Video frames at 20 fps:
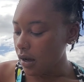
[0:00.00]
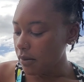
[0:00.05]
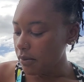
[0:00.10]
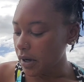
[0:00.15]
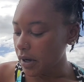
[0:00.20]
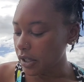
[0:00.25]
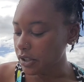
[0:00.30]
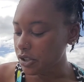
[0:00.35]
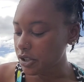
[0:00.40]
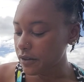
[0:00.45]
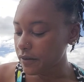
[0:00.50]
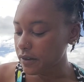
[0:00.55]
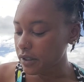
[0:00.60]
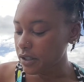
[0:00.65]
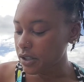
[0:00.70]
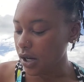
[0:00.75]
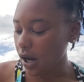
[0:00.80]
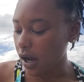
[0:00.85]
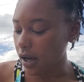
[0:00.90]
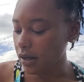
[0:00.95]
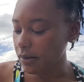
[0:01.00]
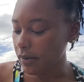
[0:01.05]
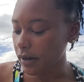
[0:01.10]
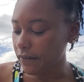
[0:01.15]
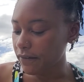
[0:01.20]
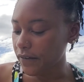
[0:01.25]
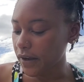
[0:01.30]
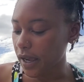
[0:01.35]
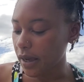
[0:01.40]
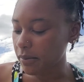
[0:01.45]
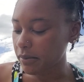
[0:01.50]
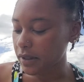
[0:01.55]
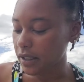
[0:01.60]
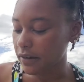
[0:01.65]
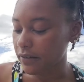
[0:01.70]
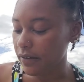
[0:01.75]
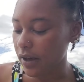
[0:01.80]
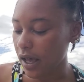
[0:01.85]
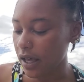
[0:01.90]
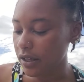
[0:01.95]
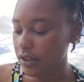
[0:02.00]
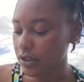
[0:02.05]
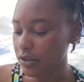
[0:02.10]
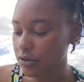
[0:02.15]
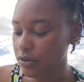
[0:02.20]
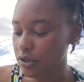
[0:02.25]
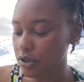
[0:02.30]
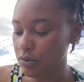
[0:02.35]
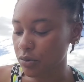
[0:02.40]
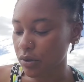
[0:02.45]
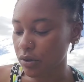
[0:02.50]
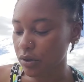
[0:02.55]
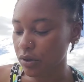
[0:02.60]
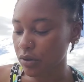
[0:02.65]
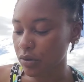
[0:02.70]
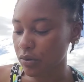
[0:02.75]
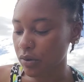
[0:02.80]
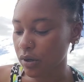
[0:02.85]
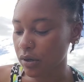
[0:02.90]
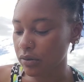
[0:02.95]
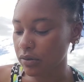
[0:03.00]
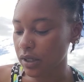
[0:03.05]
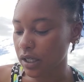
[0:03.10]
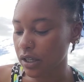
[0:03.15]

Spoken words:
Much of the talk about family values, quote-unquote,